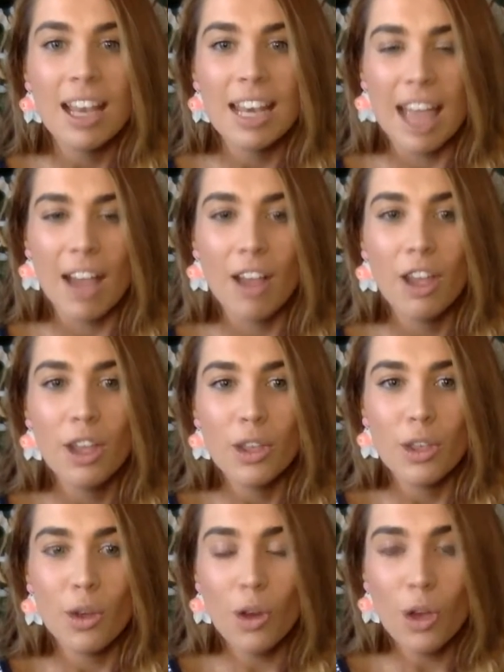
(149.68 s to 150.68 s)
Now,
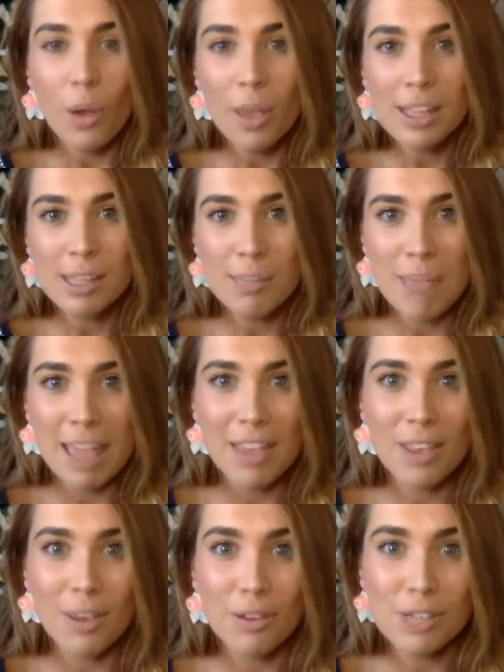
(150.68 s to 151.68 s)
you're going to
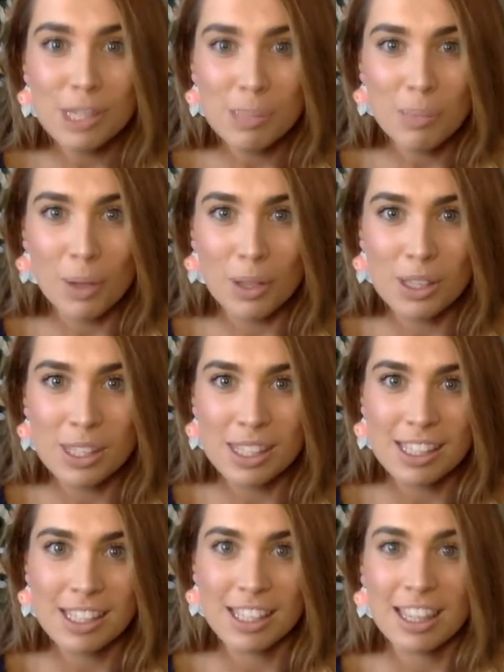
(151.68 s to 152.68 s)
make your response
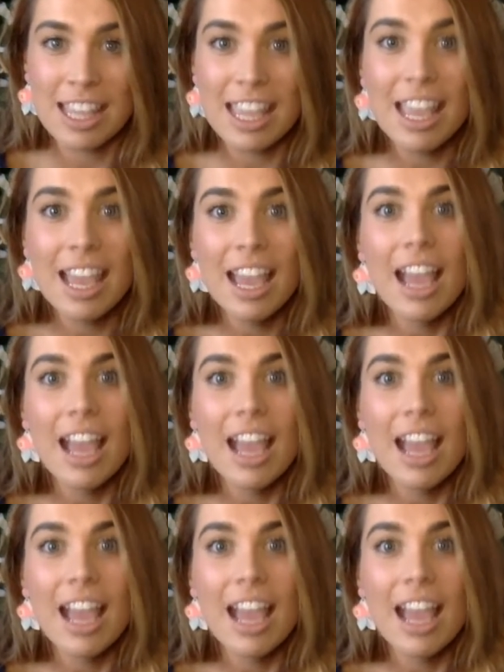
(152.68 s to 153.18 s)
to the